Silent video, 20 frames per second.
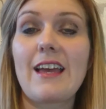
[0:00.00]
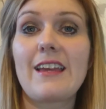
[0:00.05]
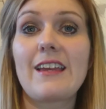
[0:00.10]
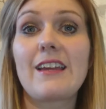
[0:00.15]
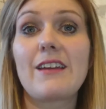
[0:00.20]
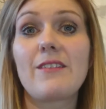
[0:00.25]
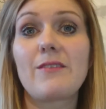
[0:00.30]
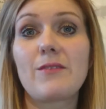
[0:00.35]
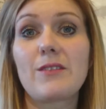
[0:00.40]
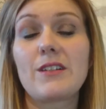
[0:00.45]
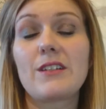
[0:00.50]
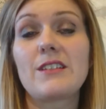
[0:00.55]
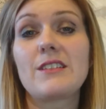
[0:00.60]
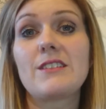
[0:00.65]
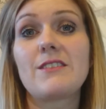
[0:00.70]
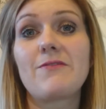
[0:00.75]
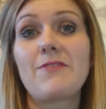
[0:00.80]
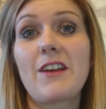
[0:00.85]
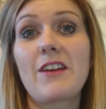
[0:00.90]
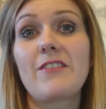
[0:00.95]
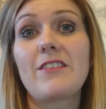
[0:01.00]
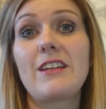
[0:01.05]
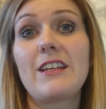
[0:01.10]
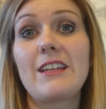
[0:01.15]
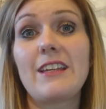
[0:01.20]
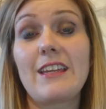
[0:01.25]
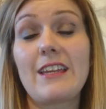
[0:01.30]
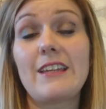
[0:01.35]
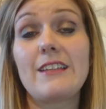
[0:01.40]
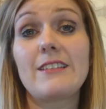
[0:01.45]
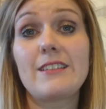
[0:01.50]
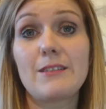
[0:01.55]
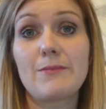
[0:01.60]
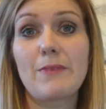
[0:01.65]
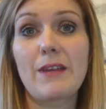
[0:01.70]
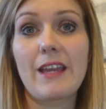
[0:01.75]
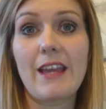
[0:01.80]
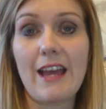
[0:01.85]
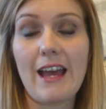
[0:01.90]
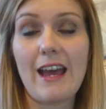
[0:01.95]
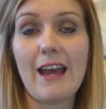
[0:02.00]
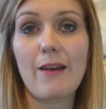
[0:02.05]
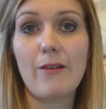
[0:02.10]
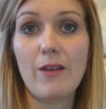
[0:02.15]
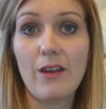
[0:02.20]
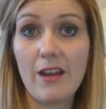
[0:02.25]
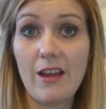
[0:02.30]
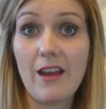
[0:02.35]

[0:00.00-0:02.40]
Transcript: it was very key to me how